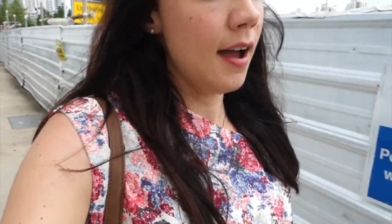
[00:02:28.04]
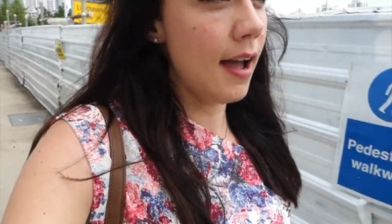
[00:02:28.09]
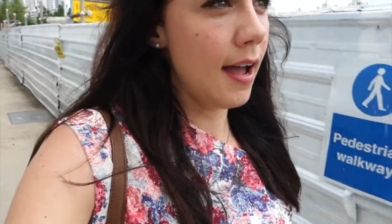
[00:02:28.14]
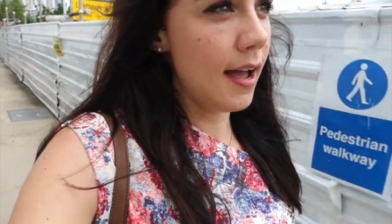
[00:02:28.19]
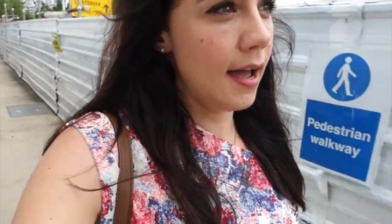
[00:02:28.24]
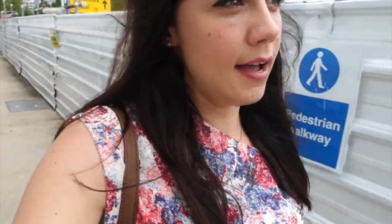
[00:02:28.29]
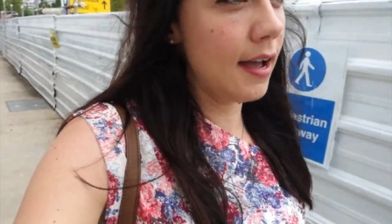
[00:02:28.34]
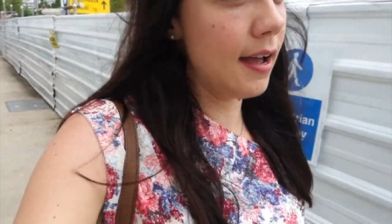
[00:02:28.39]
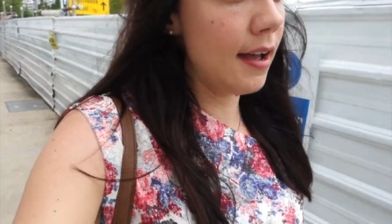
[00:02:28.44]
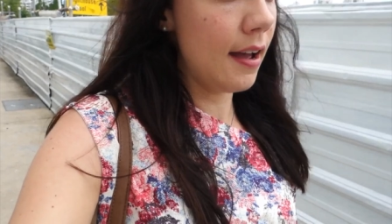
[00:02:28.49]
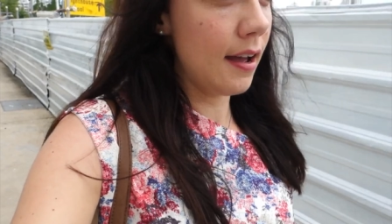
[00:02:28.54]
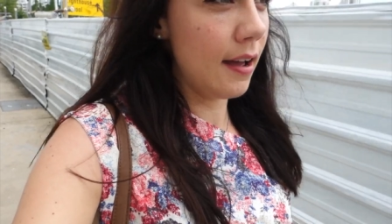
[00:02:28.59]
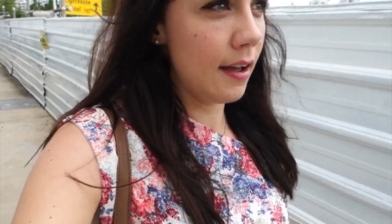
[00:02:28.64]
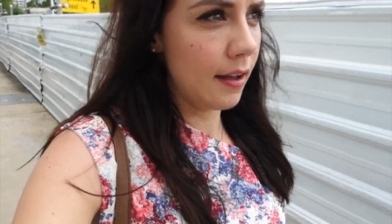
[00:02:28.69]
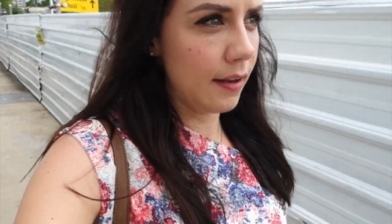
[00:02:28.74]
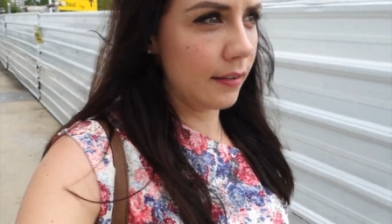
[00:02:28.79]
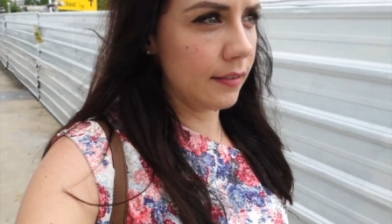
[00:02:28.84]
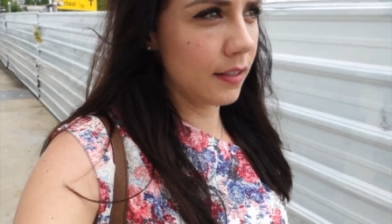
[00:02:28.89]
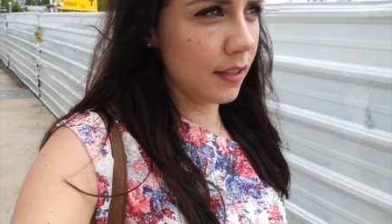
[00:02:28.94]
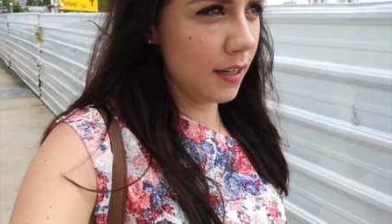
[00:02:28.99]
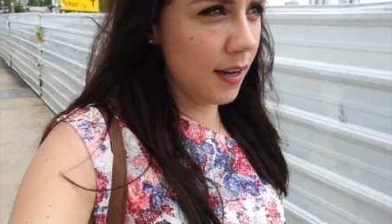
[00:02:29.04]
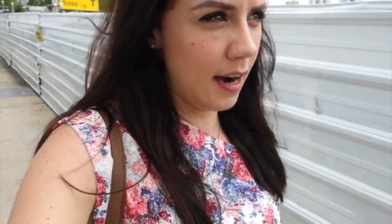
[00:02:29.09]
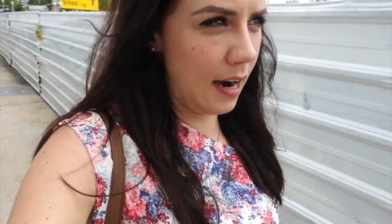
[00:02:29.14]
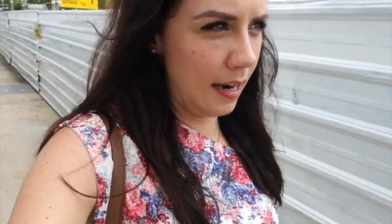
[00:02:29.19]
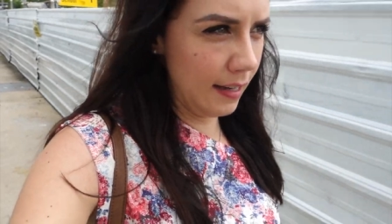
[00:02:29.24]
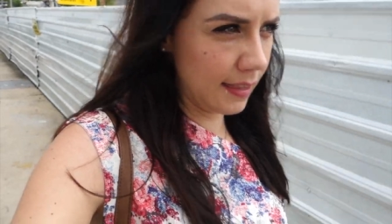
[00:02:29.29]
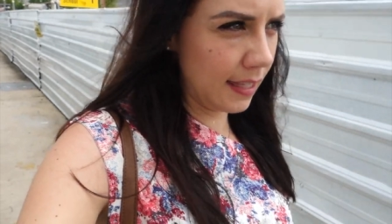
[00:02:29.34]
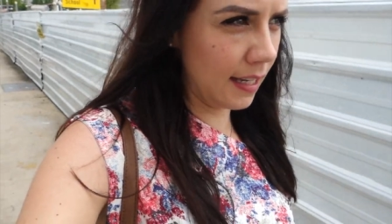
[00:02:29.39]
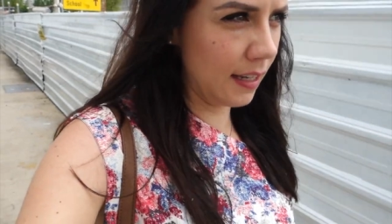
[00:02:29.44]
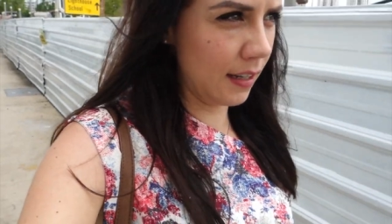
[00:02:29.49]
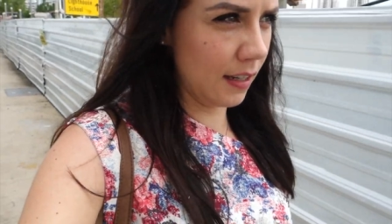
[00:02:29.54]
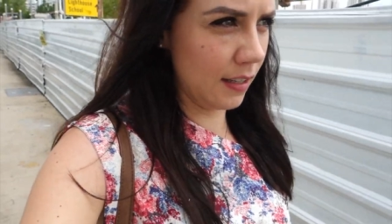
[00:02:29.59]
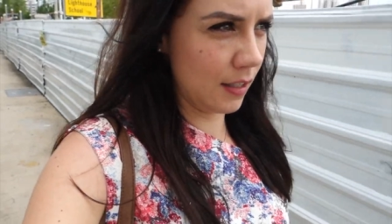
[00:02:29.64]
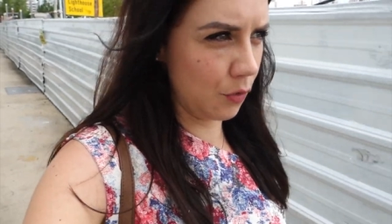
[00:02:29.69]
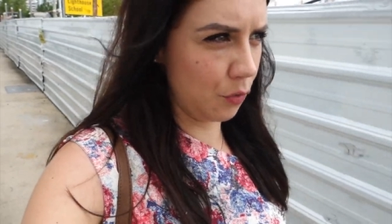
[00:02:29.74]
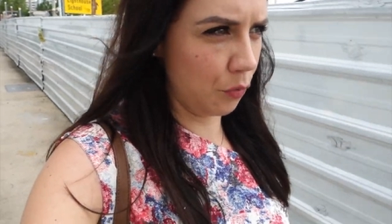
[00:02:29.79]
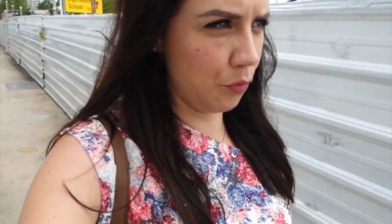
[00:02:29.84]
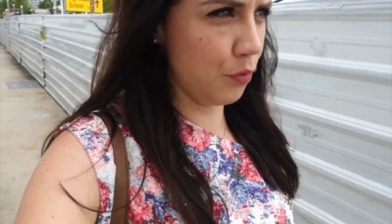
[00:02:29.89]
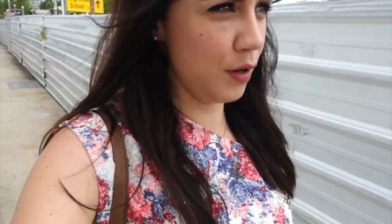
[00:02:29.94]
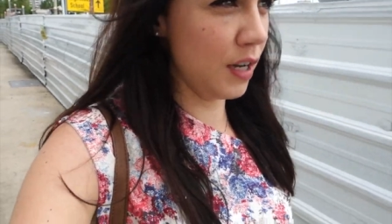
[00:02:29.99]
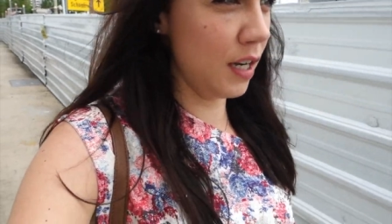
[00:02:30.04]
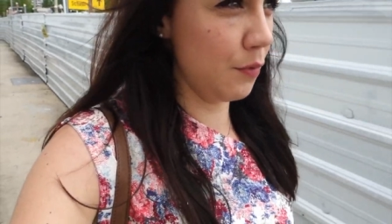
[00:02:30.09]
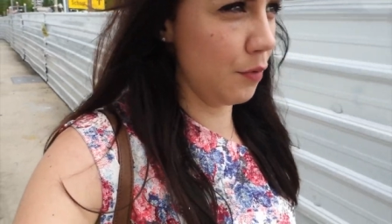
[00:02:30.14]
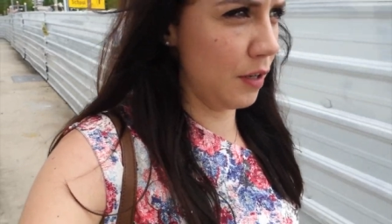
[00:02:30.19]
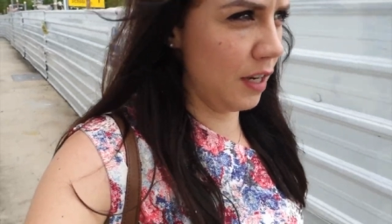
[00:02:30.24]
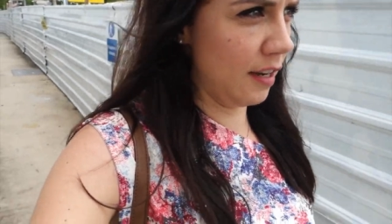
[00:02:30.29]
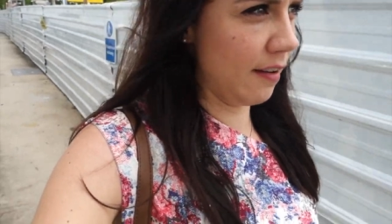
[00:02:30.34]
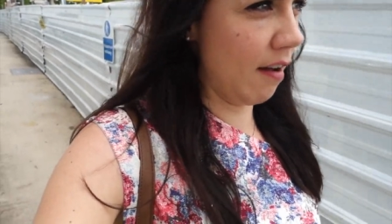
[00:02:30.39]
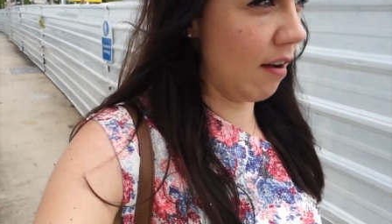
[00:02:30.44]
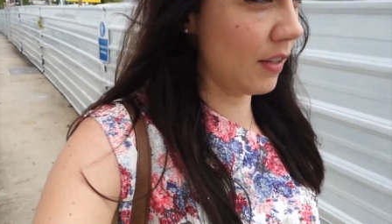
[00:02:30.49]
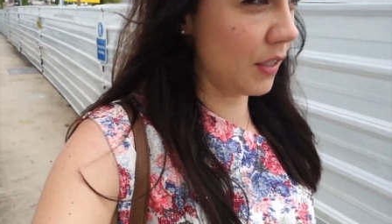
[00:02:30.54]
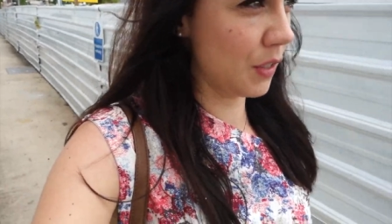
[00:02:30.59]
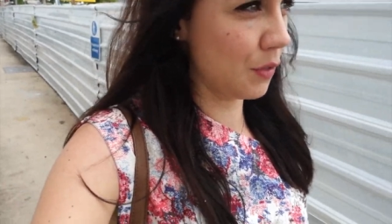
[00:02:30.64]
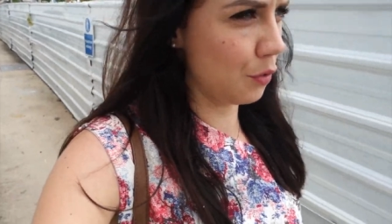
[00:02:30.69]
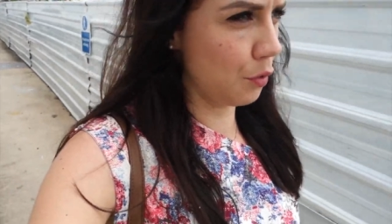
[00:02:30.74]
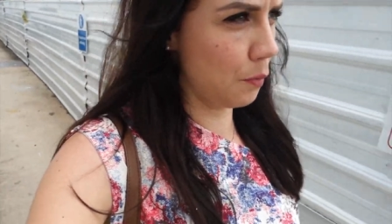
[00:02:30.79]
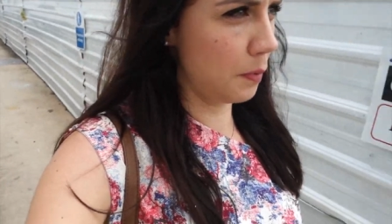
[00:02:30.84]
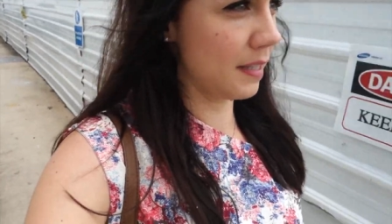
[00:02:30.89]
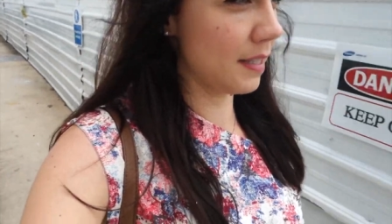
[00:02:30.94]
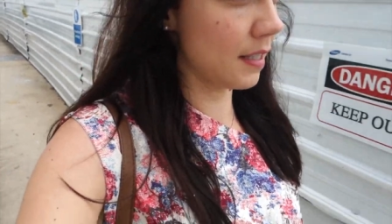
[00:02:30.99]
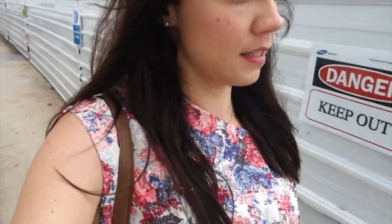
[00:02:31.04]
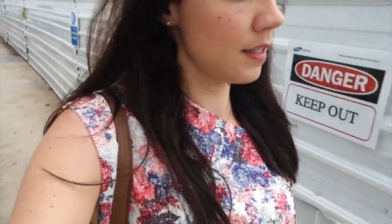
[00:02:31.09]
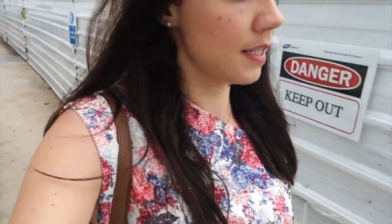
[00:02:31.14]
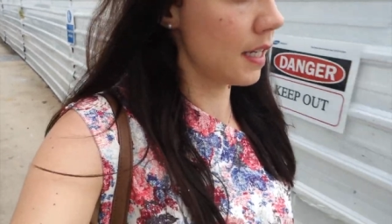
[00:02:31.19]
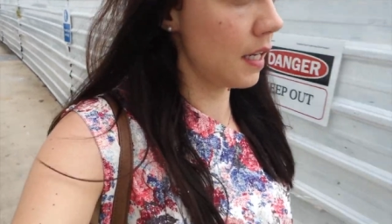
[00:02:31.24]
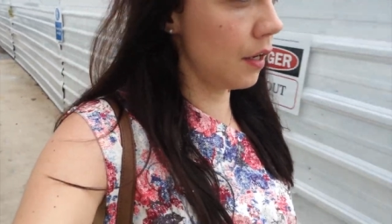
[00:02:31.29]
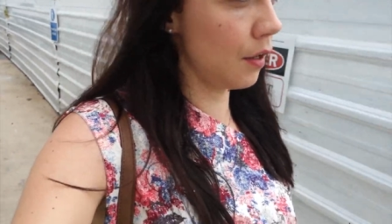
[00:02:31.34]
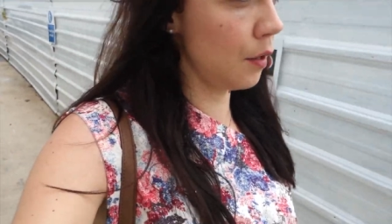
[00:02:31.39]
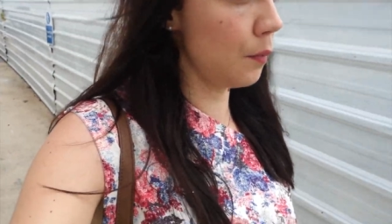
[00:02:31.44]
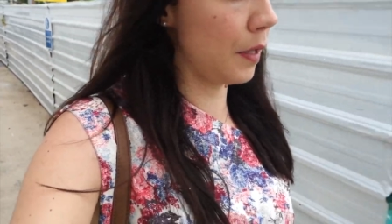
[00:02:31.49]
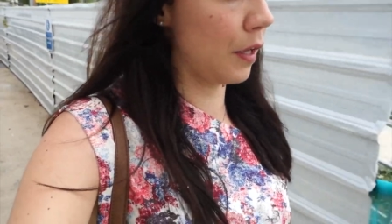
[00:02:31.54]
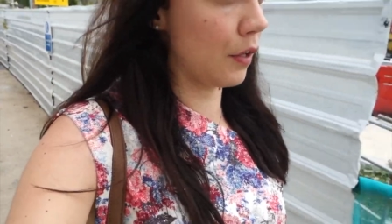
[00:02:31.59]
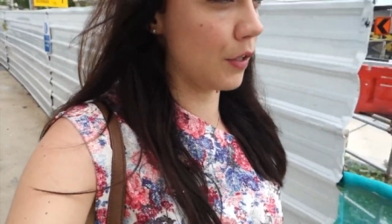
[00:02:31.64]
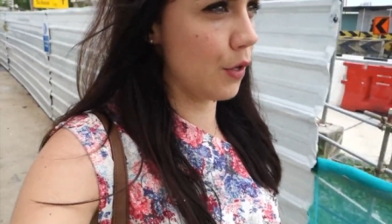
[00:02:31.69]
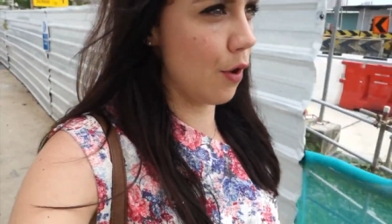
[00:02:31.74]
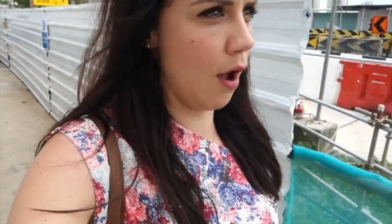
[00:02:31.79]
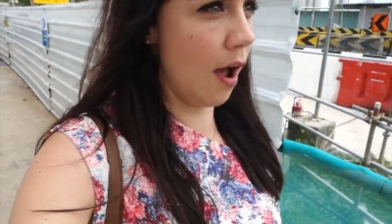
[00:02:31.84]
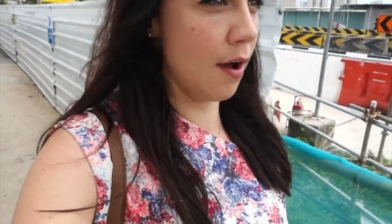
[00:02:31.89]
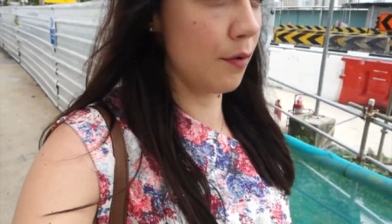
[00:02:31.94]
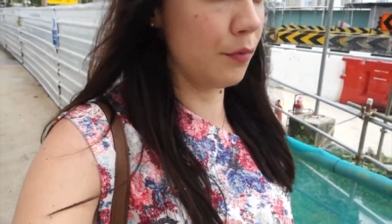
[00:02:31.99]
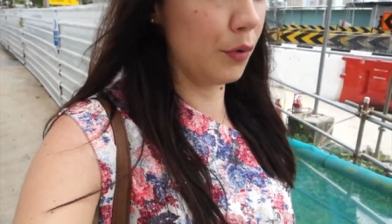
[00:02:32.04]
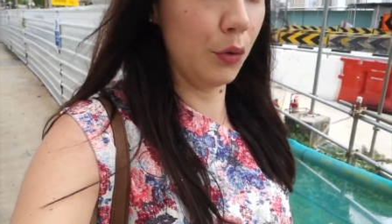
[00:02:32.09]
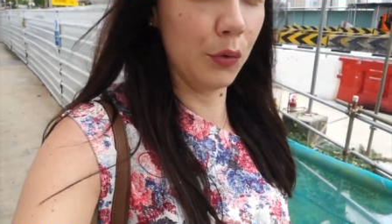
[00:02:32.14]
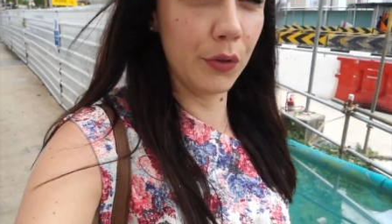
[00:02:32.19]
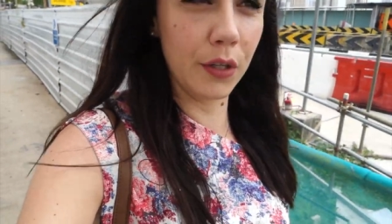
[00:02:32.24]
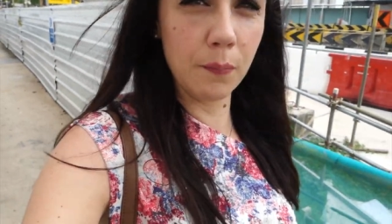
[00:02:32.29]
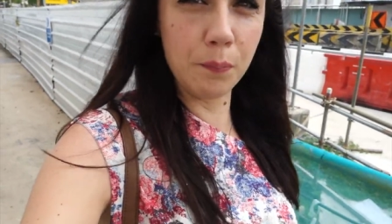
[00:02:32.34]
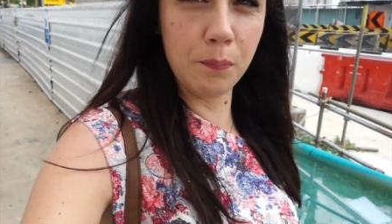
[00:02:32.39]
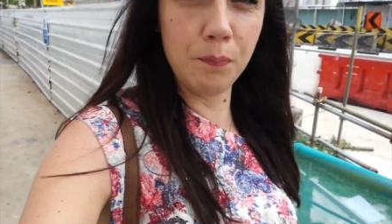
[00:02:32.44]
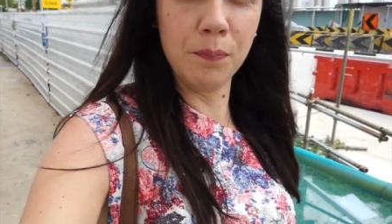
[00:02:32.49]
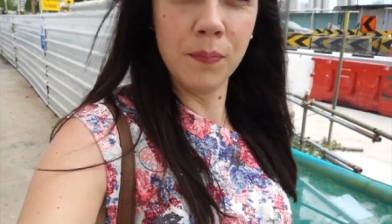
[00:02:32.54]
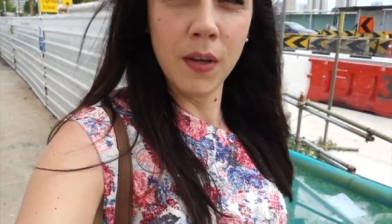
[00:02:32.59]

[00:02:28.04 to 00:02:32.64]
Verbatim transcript: and I think it's really really nice to do business here because you have all the